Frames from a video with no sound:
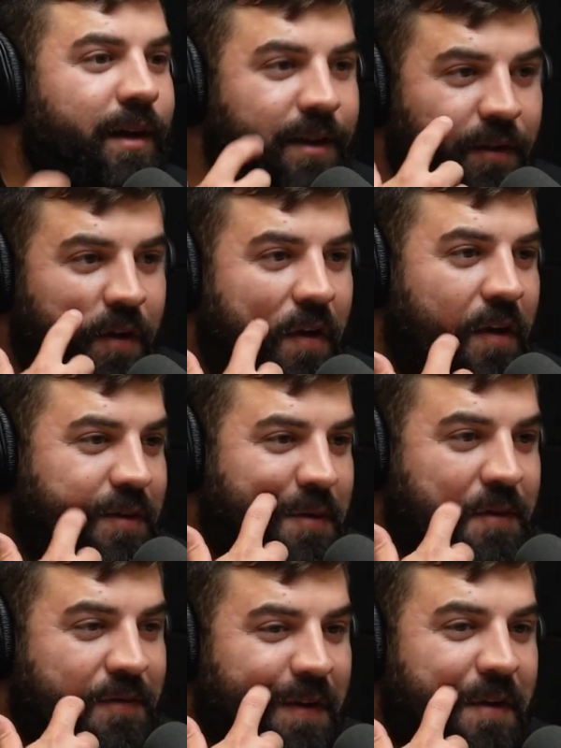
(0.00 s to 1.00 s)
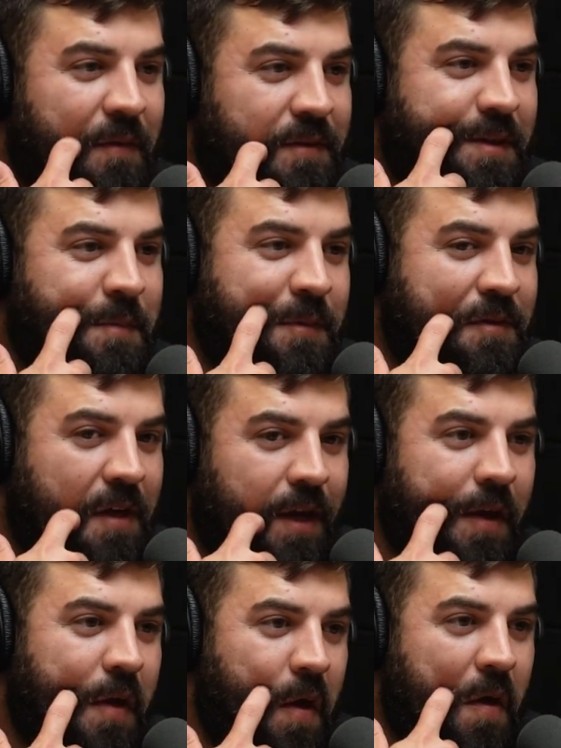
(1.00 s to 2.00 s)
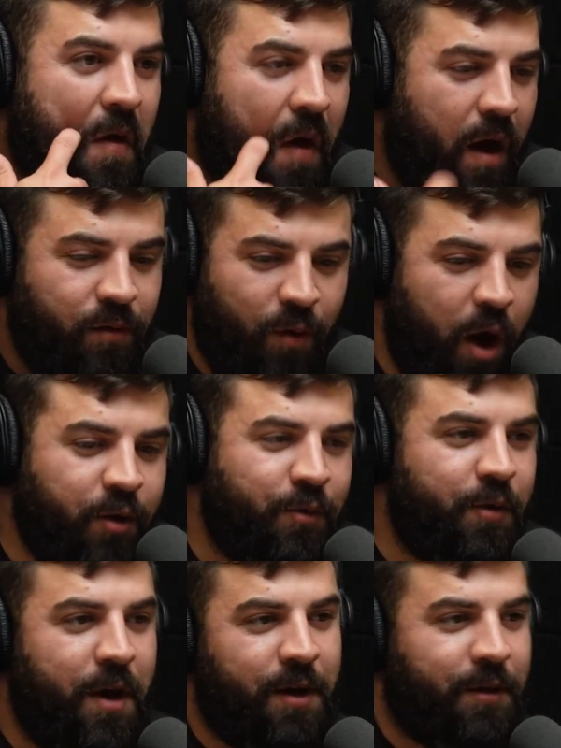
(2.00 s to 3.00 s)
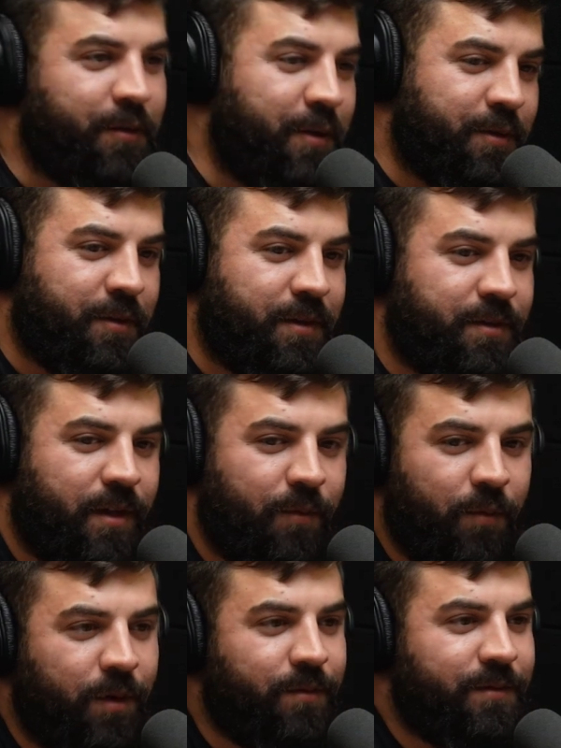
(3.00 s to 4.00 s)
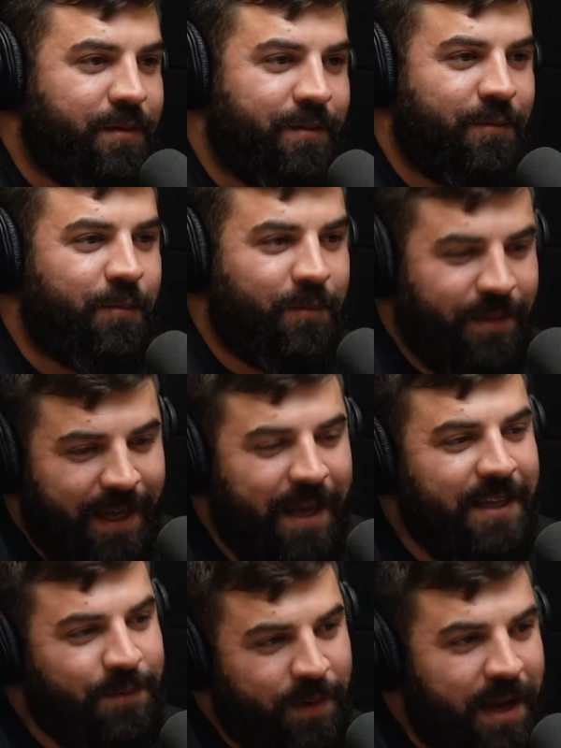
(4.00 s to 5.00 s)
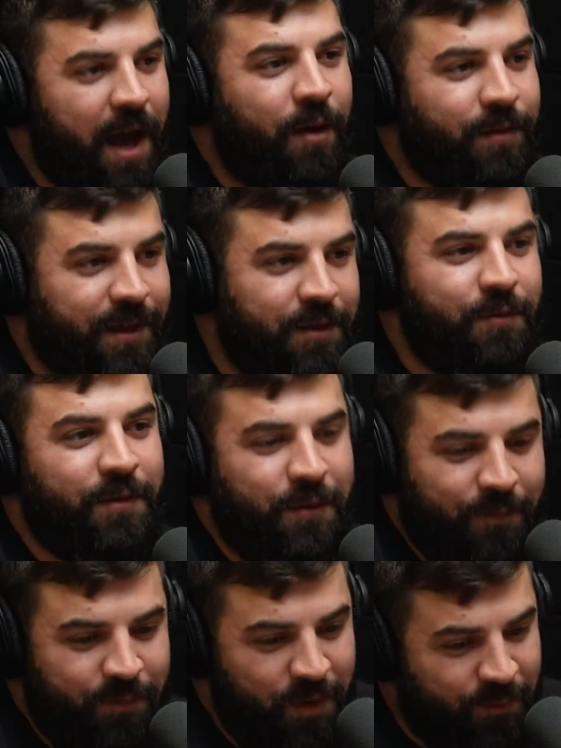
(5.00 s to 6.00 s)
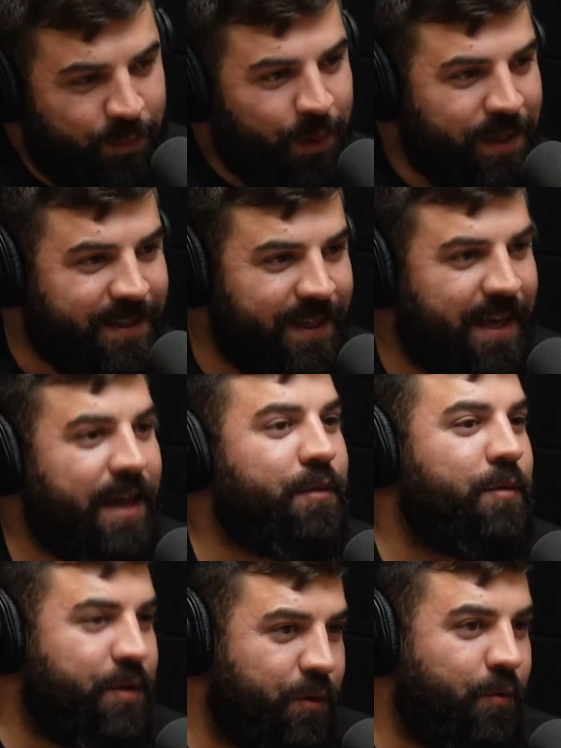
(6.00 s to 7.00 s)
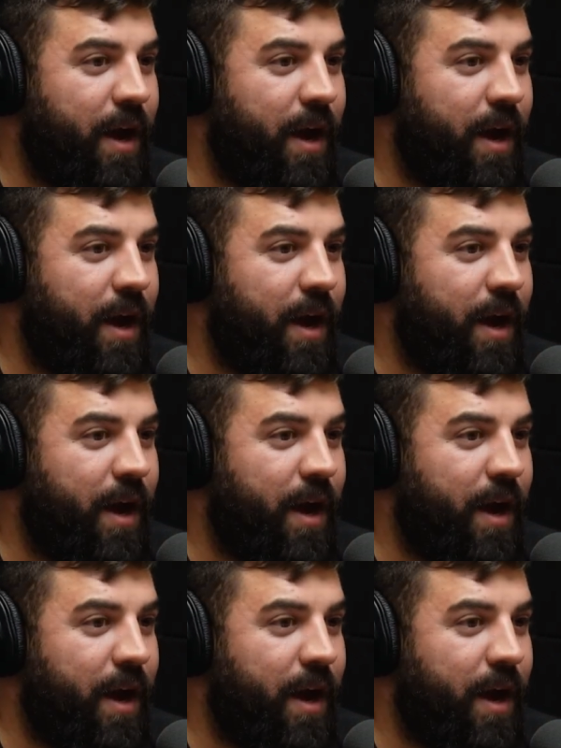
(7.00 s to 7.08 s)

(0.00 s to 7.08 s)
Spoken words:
it. You know, and it's always funny when someone's like, I created this, and it's like, well, it's been out. Like you've put it together in your